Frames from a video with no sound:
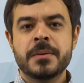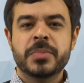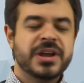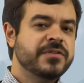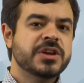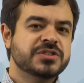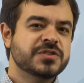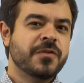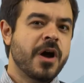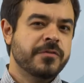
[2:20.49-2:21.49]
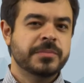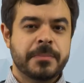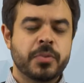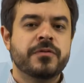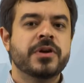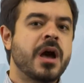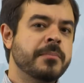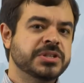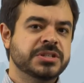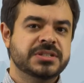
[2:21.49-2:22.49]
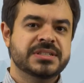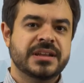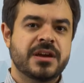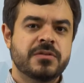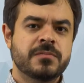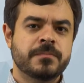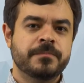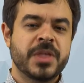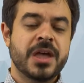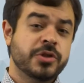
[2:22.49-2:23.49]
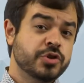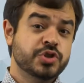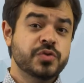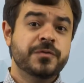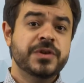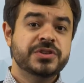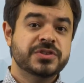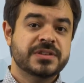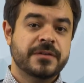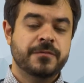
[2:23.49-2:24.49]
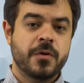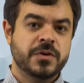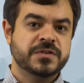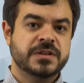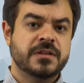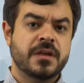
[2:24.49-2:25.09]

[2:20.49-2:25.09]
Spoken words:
But aviation is far from that perfect competition scenario. And there are two features I focus